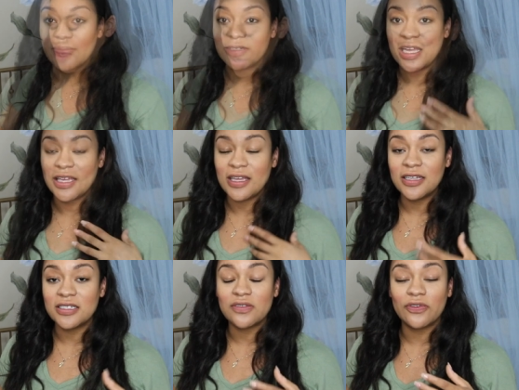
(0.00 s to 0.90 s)
I'm taking
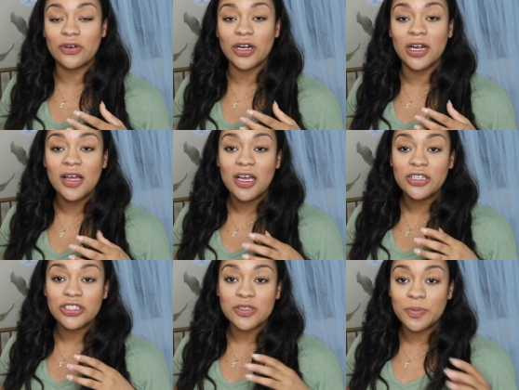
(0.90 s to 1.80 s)
these for
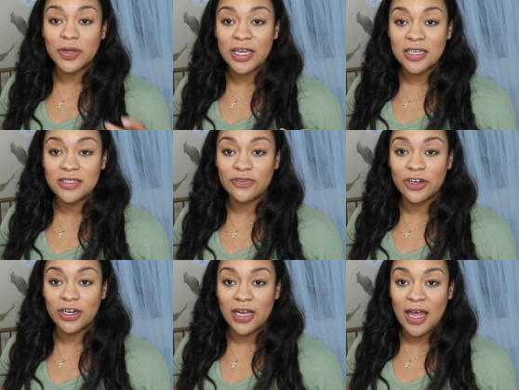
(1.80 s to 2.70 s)
just blankets
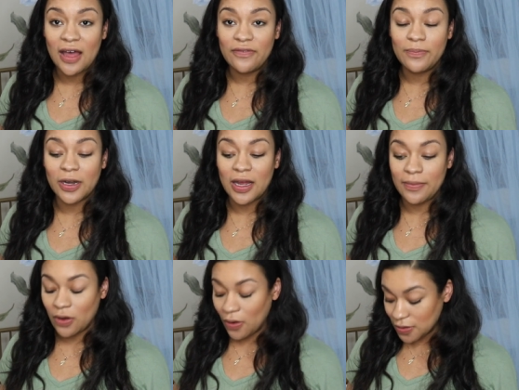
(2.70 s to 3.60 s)
for her to have, but
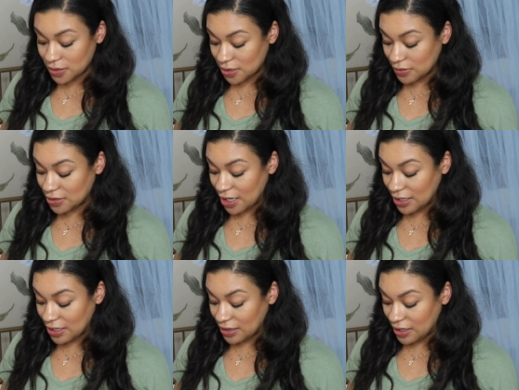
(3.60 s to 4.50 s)
I'm also
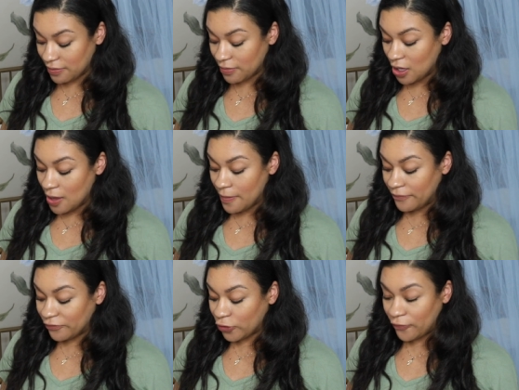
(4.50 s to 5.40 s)
taking them
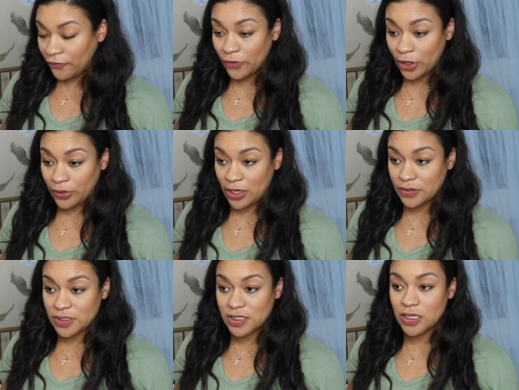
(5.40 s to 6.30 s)
for
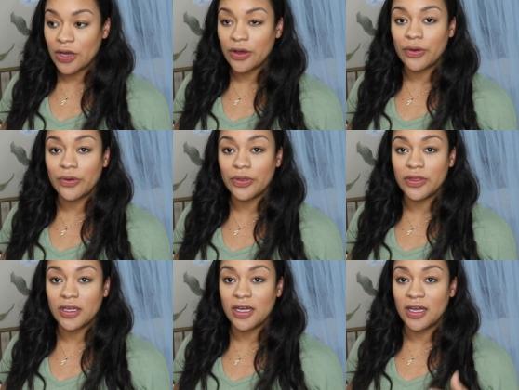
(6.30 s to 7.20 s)
photos. So
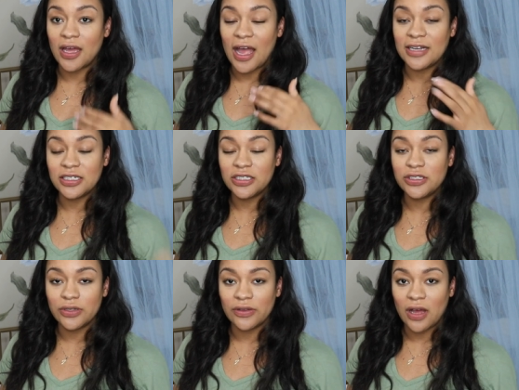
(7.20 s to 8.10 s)
the I did a
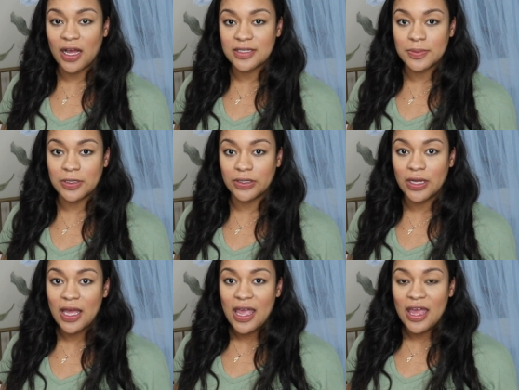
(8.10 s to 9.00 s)
tour of the
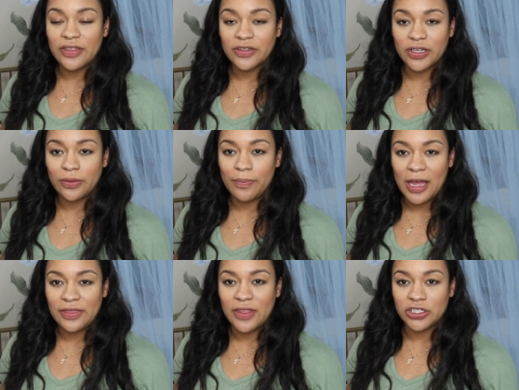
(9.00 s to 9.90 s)
hospital and the little
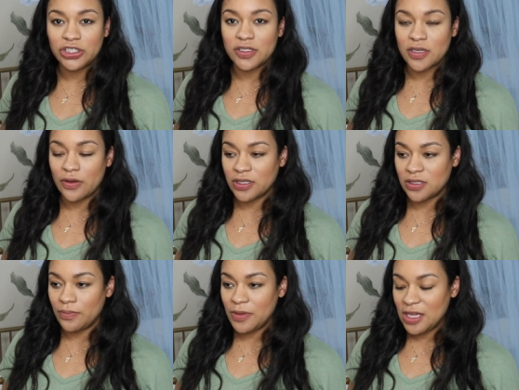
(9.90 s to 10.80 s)
bed that she's going
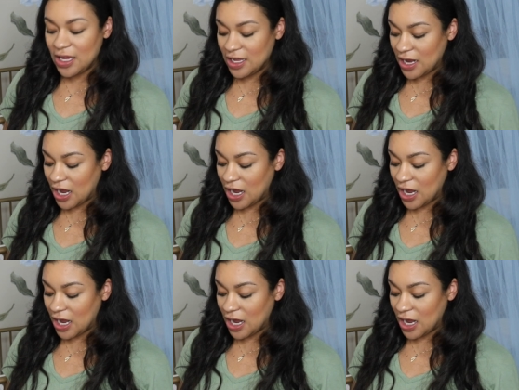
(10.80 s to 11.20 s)
to be in.